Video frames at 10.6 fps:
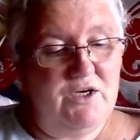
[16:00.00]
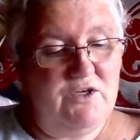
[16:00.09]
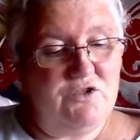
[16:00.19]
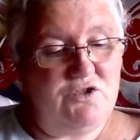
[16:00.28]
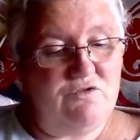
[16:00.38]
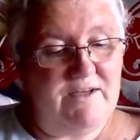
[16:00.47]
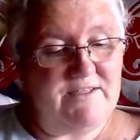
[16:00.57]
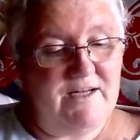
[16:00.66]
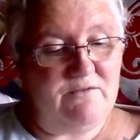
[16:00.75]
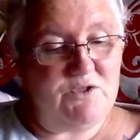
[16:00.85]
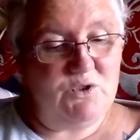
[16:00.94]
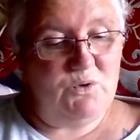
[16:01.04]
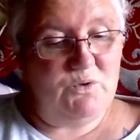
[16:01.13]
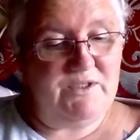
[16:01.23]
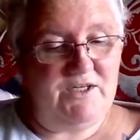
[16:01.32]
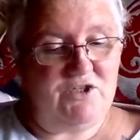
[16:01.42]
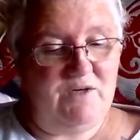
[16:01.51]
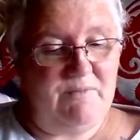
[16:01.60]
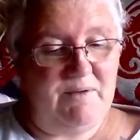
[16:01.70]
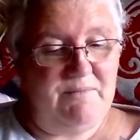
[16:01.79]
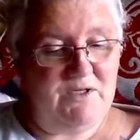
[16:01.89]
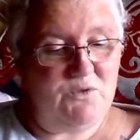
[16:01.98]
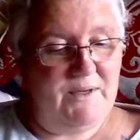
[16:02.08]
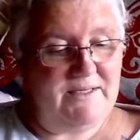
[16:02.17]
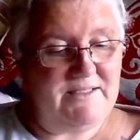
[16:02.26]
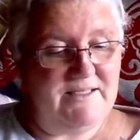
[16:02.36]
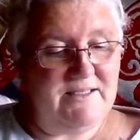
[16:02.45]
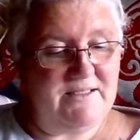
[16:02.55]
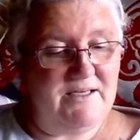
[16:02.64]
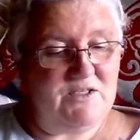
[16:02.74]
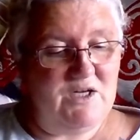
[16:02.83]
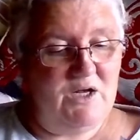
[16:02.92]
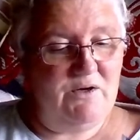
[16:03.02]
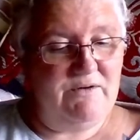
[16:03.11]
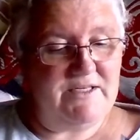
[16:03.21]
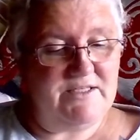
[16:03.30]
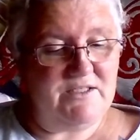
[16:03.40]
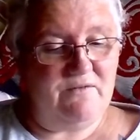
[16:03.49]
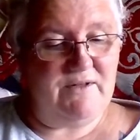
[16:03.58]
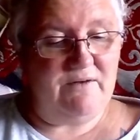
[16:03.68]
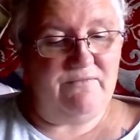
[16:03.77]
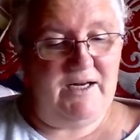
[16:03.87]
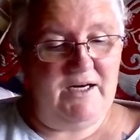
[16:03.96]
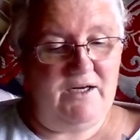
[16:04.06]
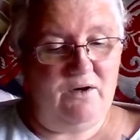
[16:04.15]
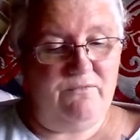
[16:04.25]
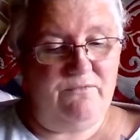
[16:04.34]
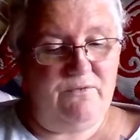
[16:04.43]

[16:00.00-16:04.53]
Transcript: stressed out school teacher in my mid-20s that I slowly rediscovered that feeling of